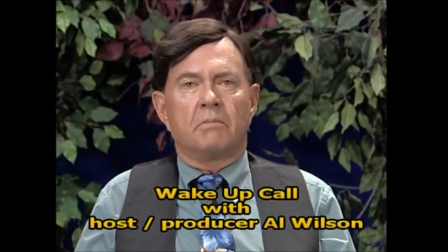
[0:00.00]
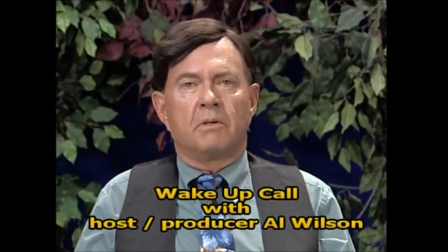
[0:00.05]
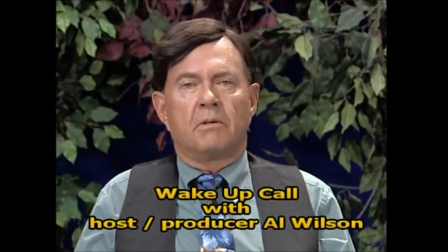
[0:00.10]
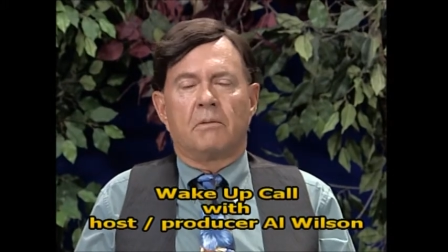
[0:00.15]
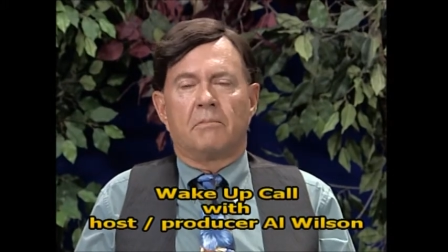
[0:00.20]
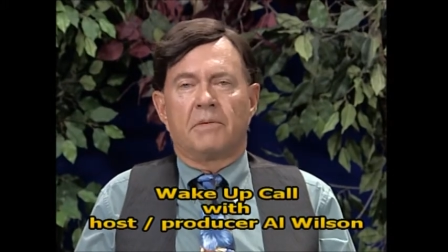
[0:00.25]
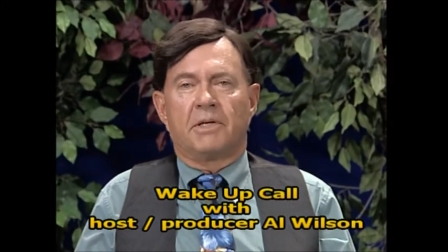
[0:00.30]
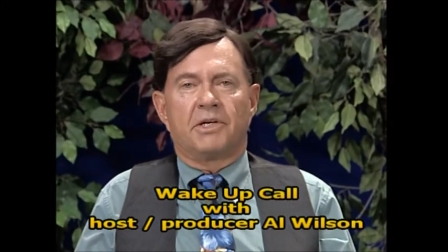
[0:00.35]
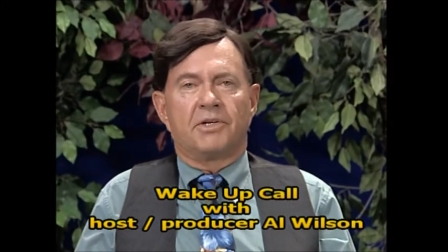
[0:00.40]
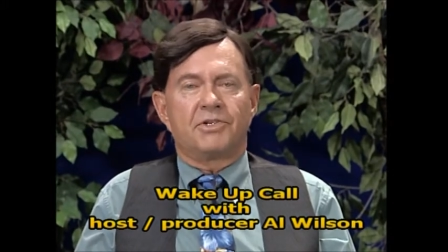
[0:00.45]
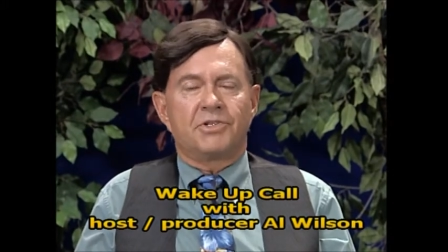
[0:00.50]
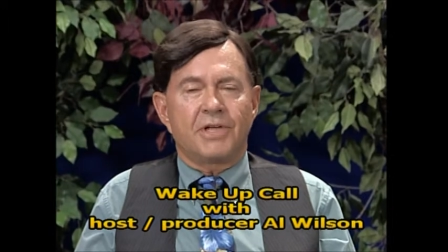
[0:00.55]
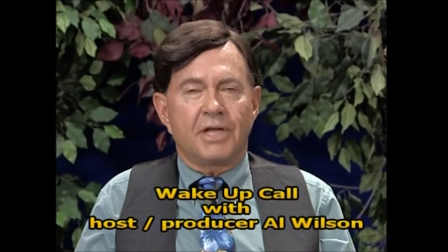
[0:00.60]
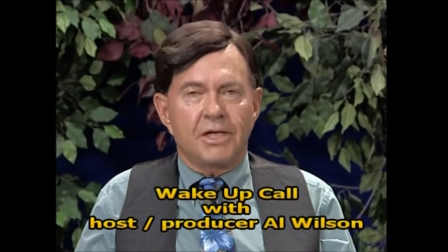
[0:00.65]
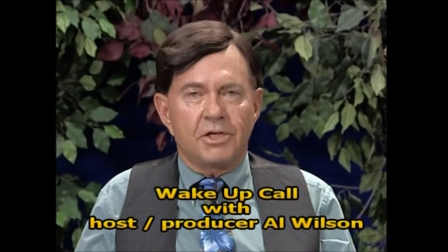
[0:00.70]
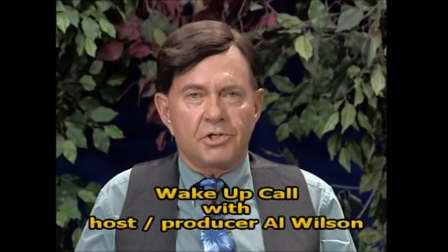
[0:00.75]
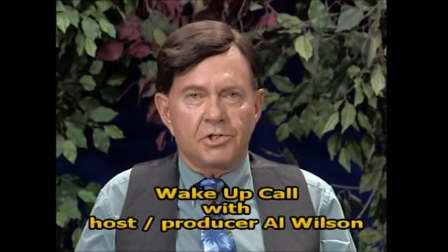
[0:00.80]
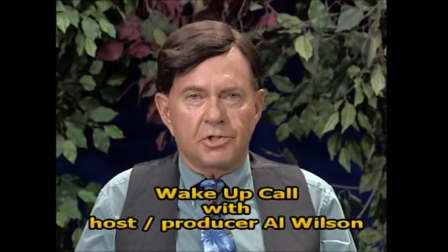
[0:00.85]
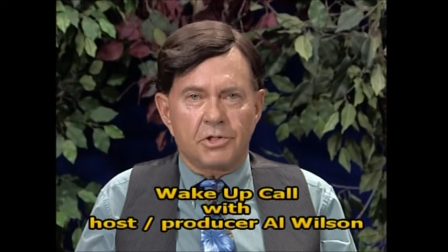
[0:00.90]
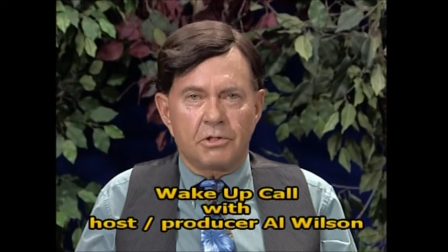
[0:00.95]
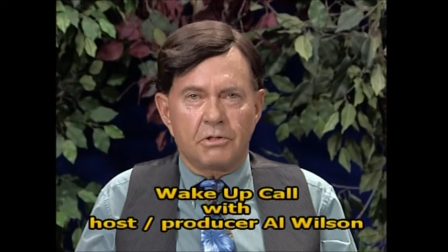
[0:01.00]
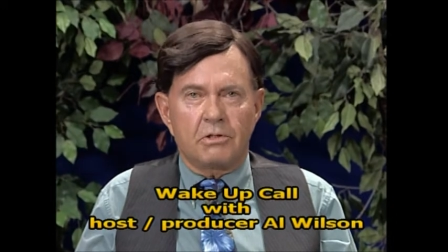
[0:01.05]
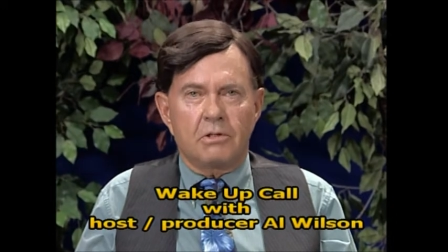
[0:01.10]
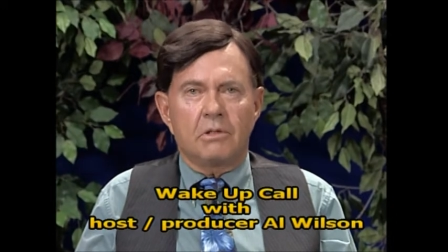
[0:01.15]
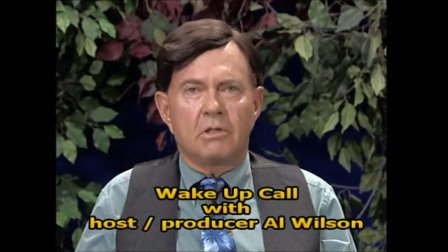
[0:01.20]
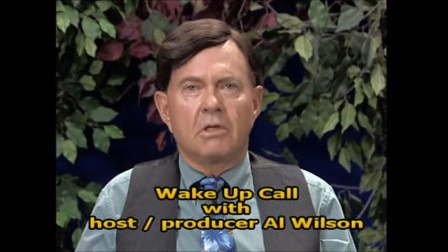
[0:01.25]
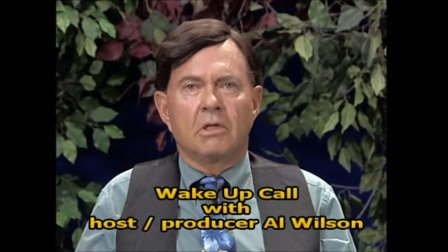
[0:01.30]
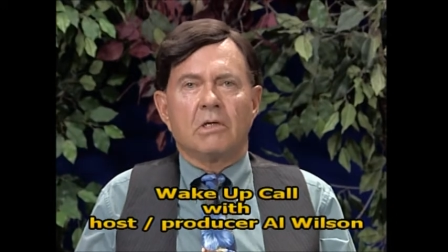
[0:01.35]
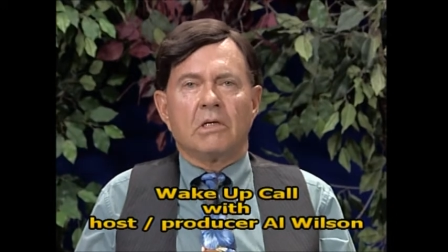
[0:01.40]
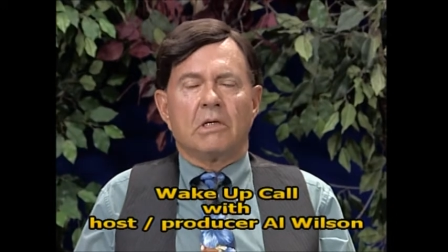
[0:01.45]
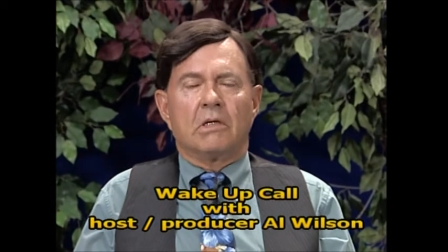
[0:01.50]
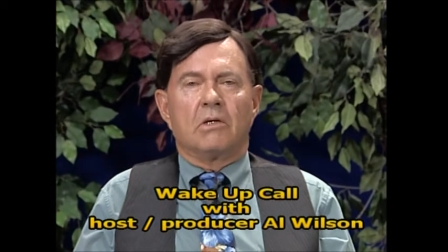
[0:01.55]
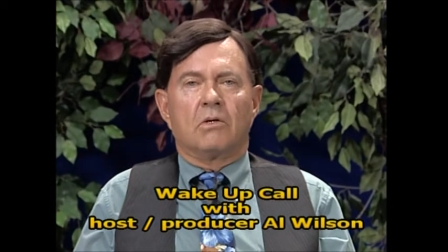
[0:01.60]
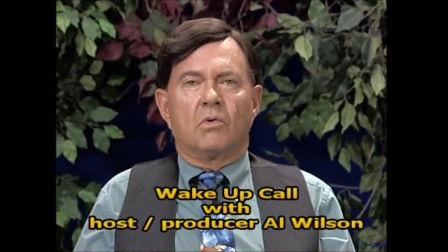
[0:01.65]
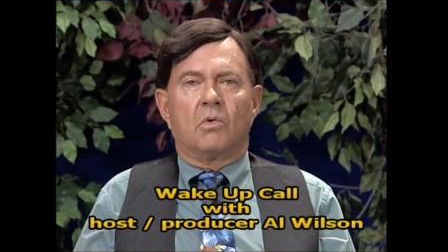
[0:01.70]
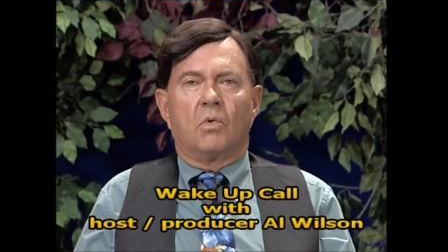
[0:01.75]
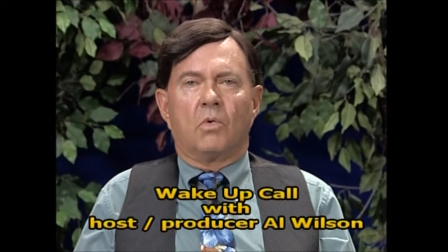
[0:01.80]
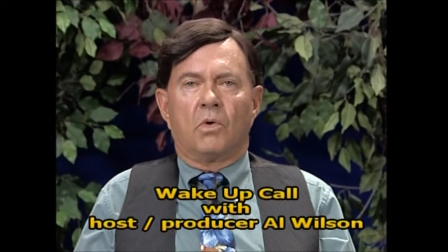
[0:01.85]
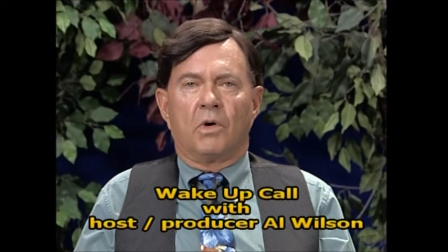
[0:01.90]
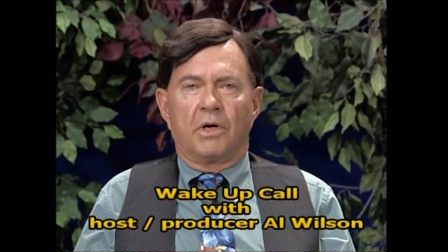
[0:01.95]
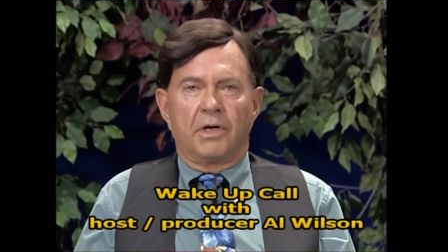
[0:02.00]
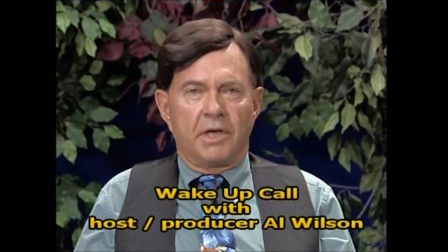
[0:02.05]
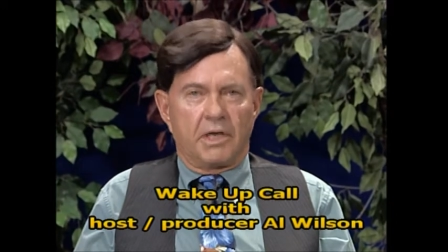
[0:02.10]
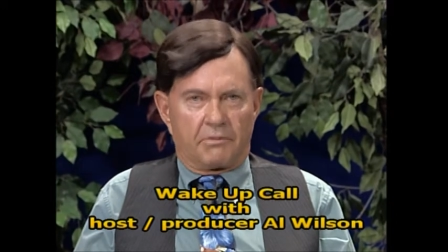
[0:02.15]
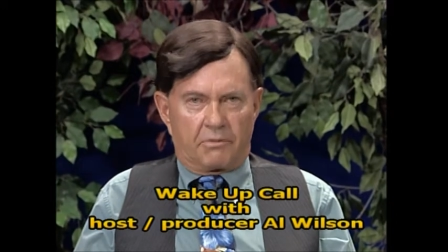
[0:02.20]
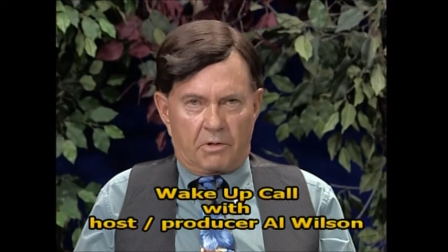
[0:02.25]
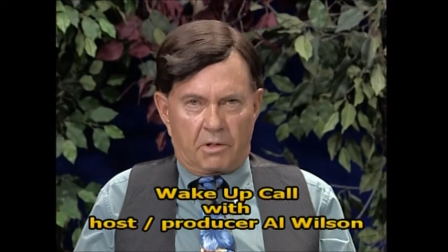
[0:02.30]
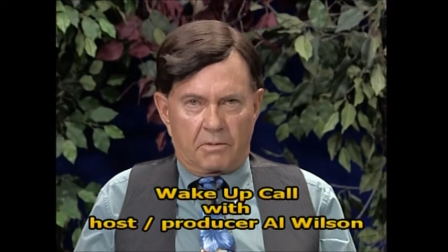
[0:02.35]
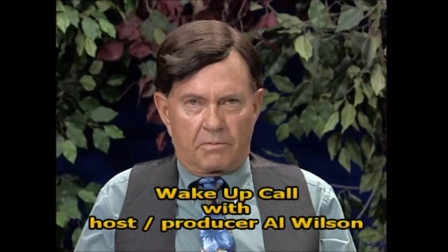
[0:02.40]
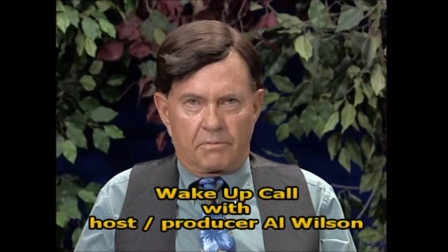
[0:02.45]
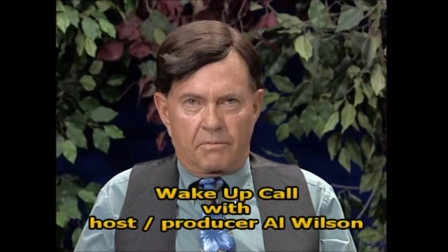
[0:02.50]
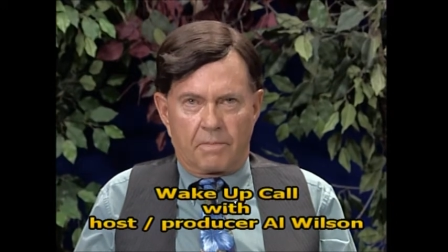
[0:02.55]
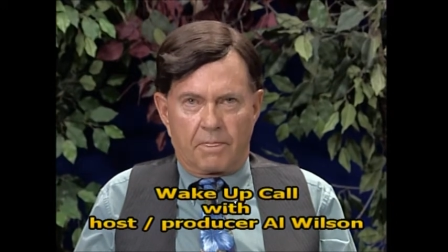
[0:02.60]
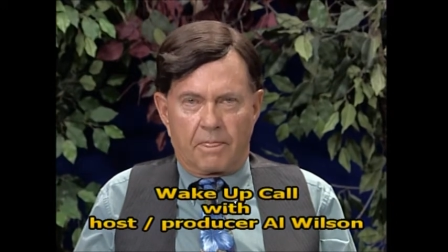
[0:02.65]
meditation, whatever.